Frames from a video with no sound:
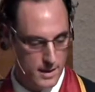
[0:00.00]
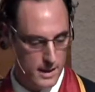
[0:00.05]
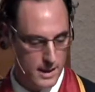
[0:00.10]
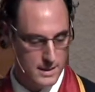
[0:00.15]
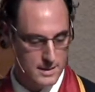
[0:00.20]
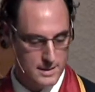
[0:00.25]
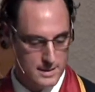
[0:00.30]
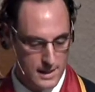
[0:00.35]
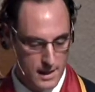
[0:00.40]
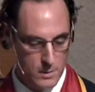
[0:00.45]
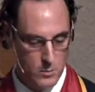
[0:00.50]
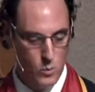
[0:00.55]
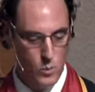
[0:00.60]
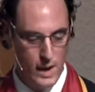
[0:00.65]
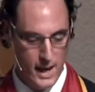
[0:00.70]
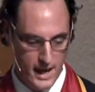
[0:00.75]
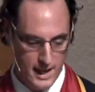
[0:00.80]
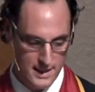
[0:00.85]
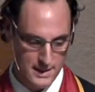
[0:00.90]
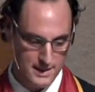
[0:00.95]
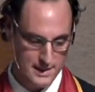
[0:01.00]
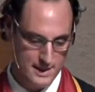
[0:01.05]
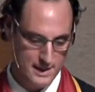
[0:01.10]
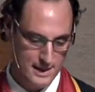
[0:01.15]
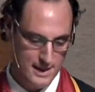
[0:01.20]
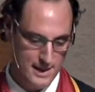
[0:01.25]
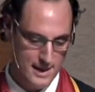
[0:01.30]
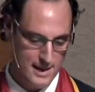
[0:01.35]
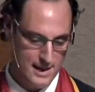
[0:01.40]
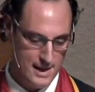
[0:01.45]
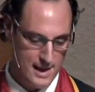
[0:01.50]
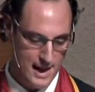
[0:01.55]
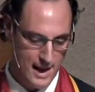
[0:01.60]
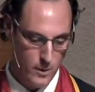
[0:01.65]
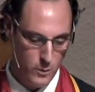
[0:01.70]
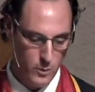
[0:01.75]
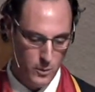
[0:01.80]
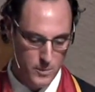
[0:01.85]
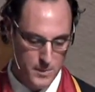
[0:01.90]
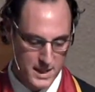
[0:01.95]
in some ways I
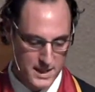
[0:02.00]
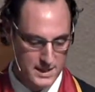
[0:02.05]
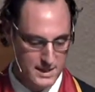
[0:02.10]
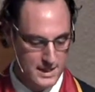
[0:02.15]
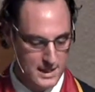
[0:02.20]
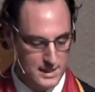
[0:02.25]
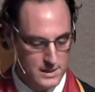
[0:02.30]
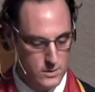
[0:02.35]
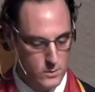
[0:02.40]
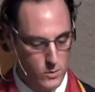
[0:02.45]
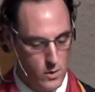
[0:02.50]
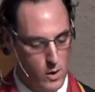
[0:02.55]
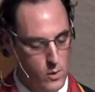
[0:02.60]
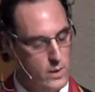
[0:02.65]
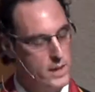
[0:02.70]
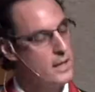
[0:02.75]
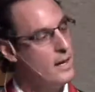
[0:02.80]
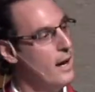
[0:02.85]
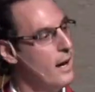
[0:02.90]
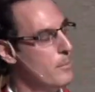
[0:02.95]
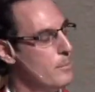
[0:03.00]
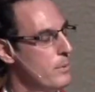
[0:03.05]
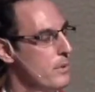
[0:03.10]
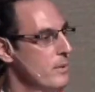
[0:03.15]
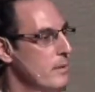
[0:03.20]
will miss his growing up.